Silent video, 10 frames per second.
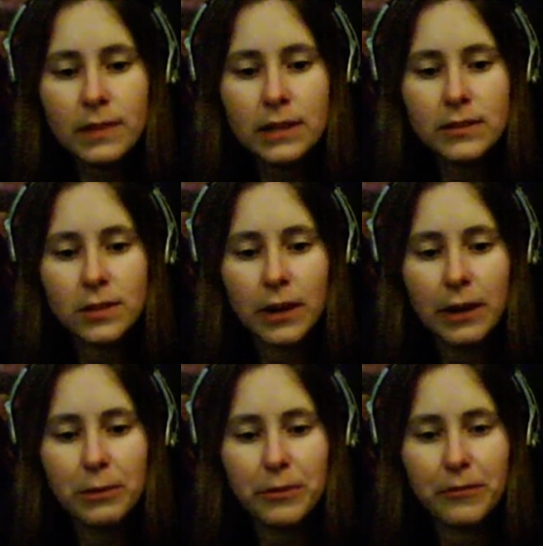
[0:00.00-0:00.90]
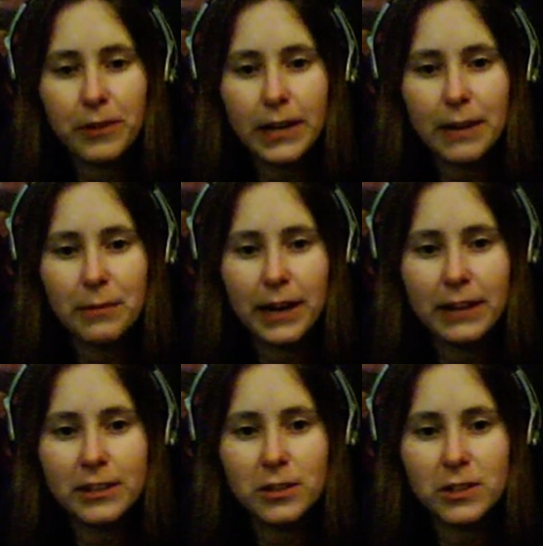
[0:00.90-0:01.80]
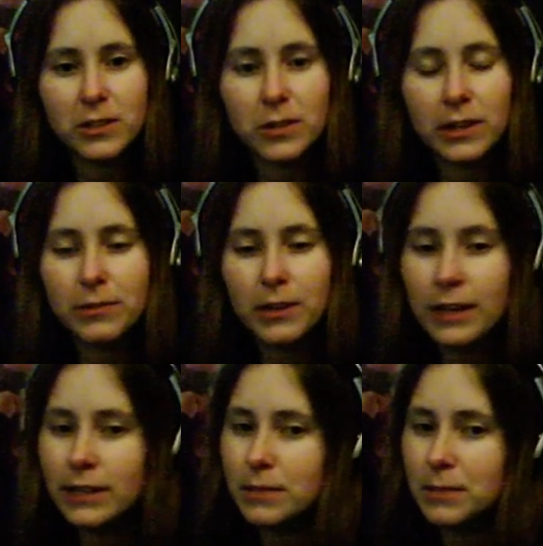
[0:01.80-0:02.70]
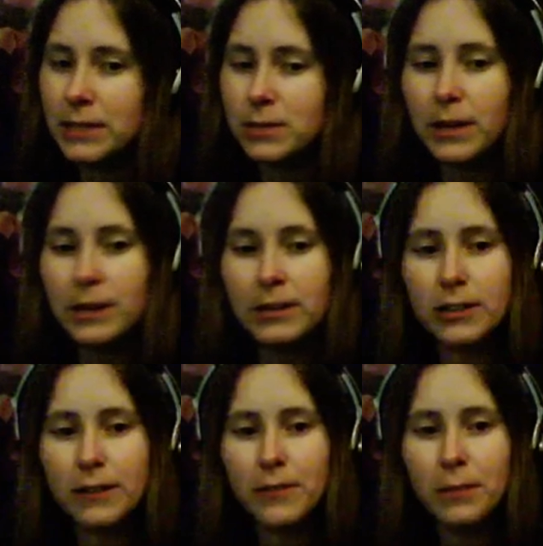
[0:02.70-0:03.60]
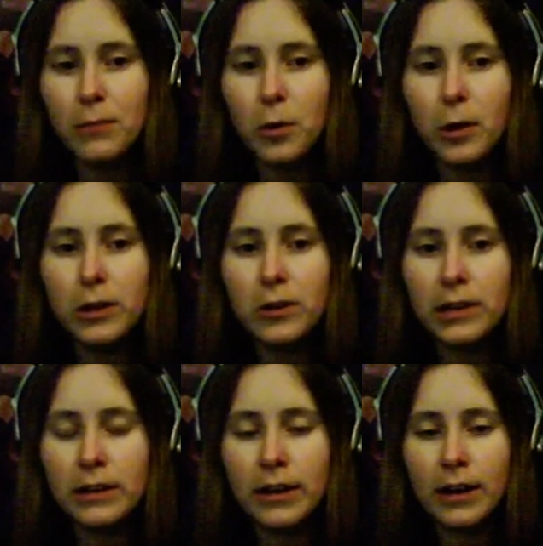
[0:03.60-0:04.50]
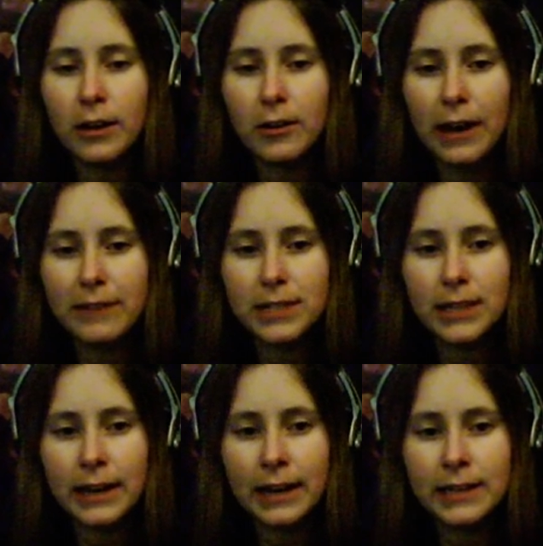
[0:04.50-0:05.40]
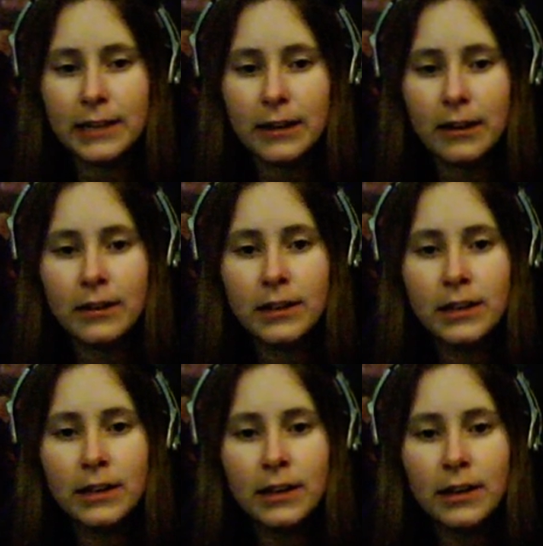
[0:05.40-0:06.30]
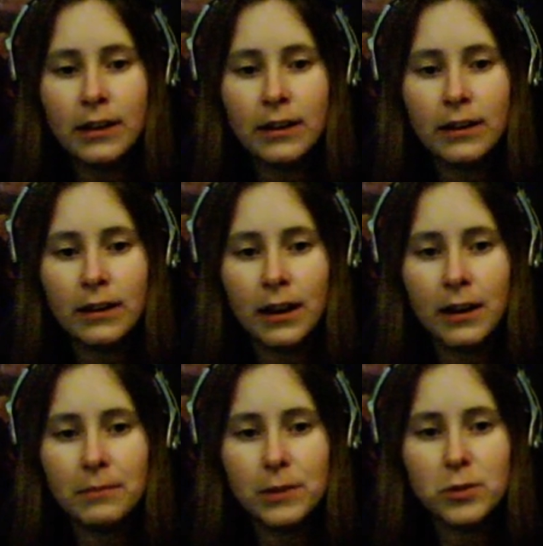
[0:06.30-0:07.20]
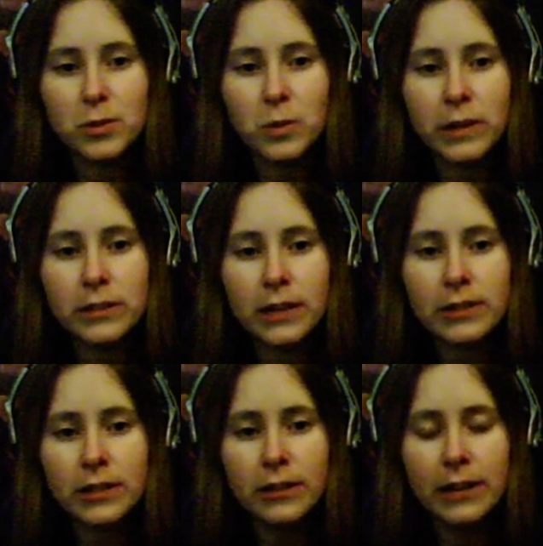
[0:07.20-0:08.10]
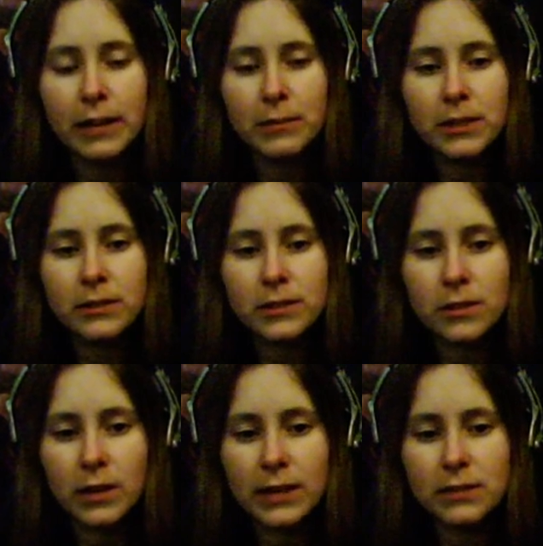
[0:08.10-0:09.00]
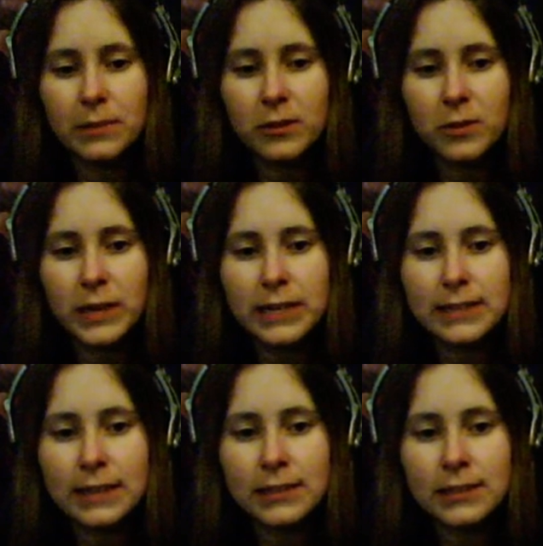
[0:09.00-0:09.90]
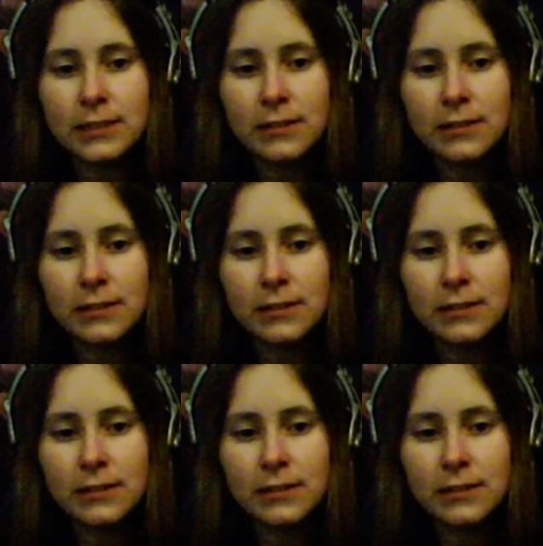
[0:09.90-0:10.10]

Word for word: so I would prefer to get mine on the Dota store. I think it depends what country you're from, or you can uh, craft it like I did here. Um, use one charge on your hammer, so that's about twenty cents.